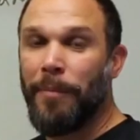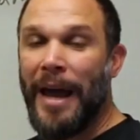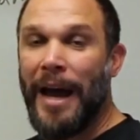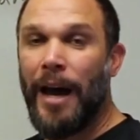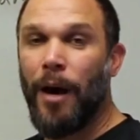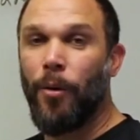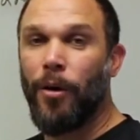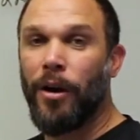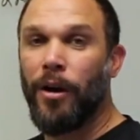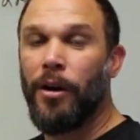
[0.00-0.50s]

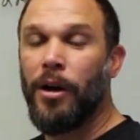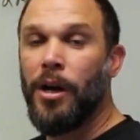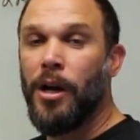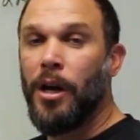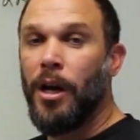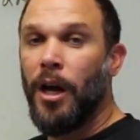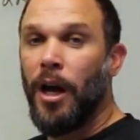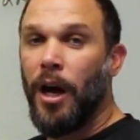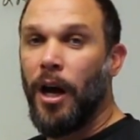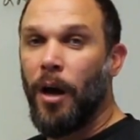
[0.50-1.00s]
power
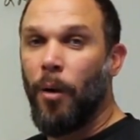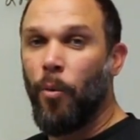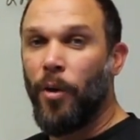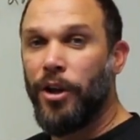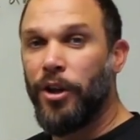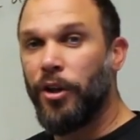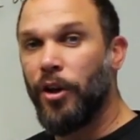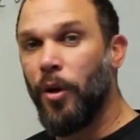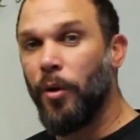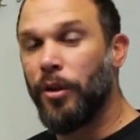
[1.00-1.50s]
um,
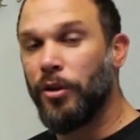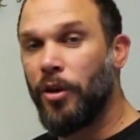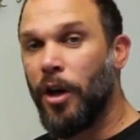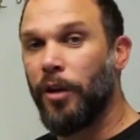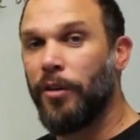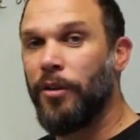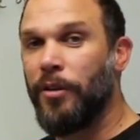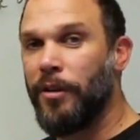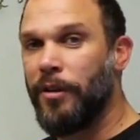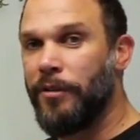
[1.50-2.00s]
when you go to
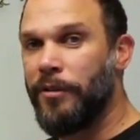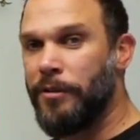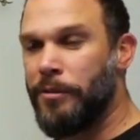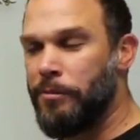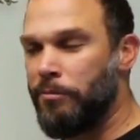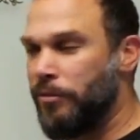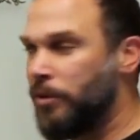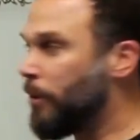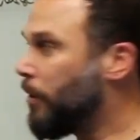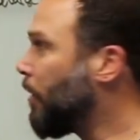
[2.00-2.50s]
talk to the, the,
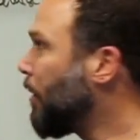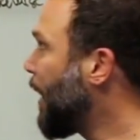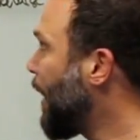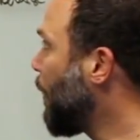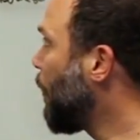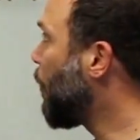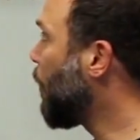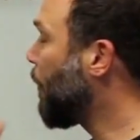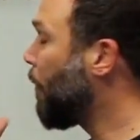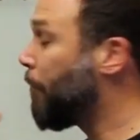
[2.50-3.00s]
to the
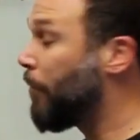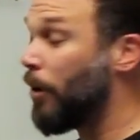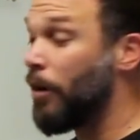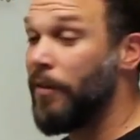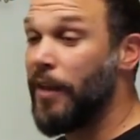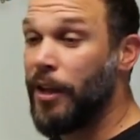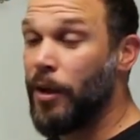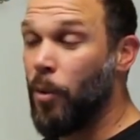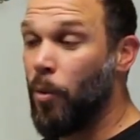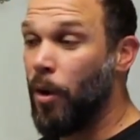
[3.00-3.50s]
landlord of the
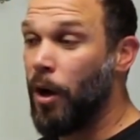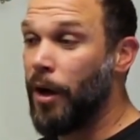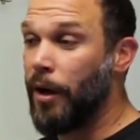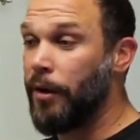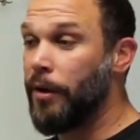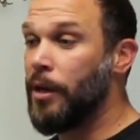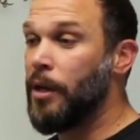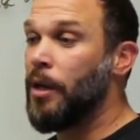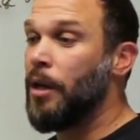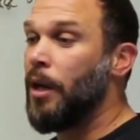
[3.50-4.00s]
building that you want.